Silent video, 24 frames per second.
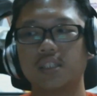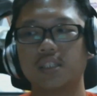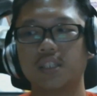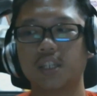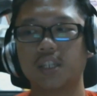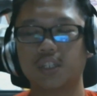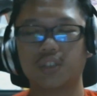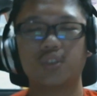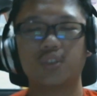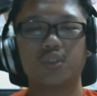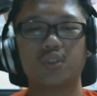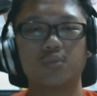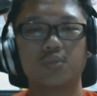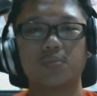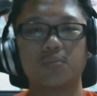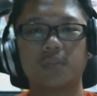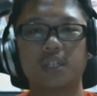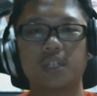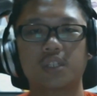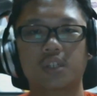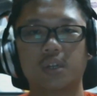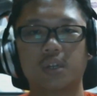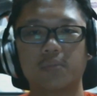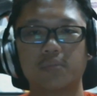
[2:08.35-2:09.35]
there's too
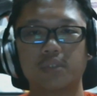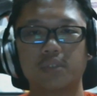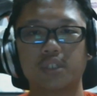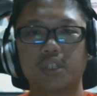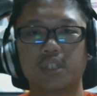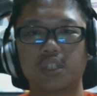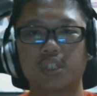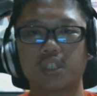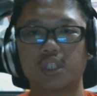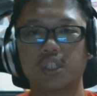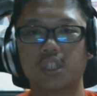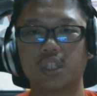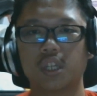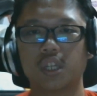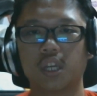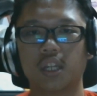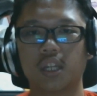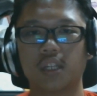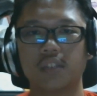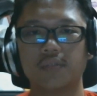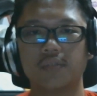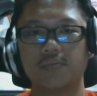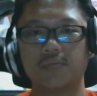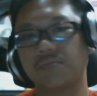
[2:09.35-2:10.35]
much competition,
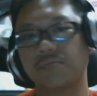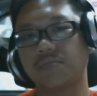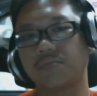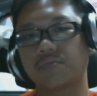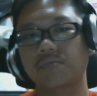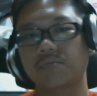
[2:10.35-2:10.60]
and